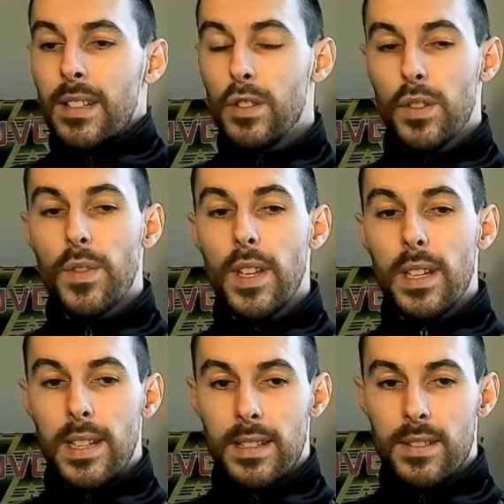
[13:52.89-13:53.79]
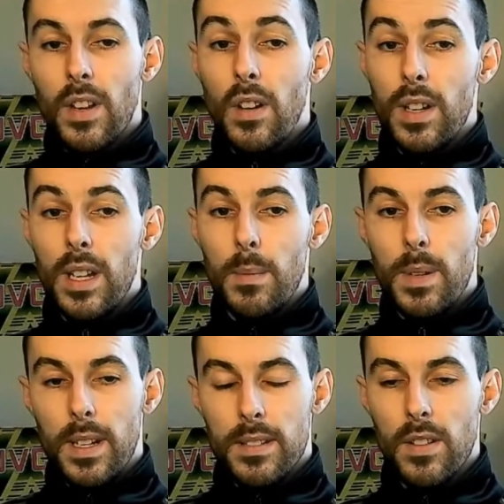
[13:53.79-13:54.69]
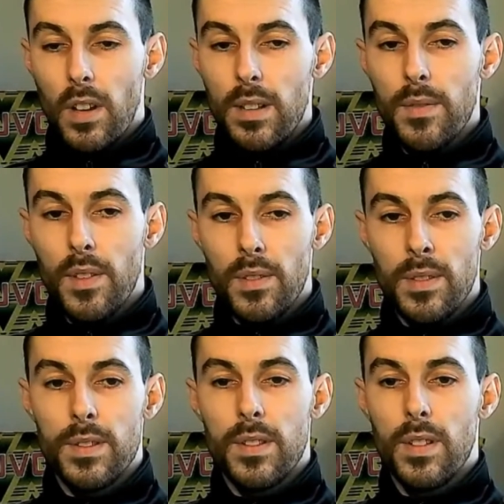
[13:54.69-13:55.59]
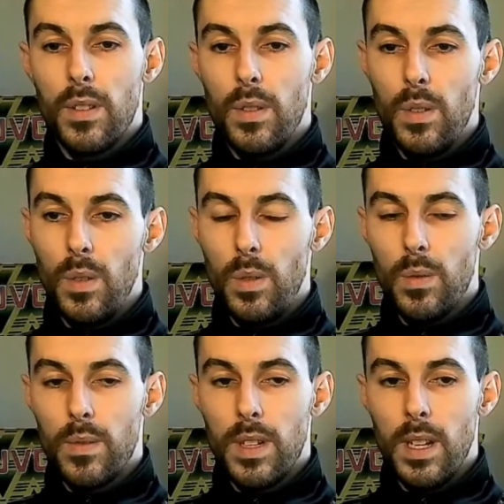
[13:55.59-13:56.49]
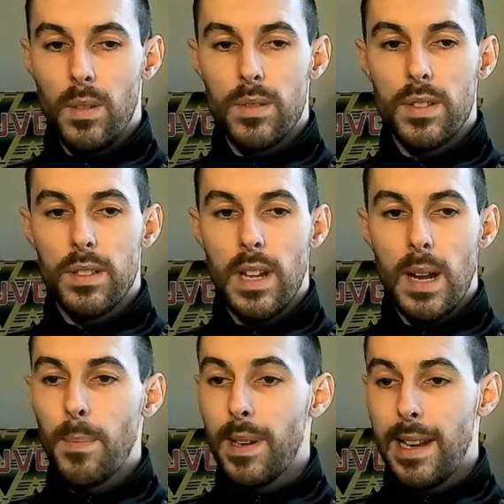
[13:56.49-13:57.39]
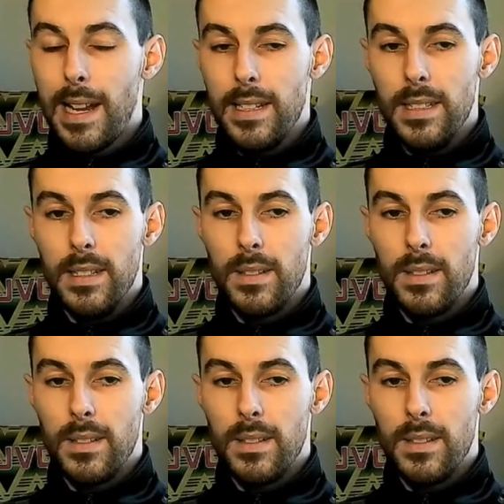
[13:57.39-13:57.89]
just feel it's time. It's time for us to, start planning.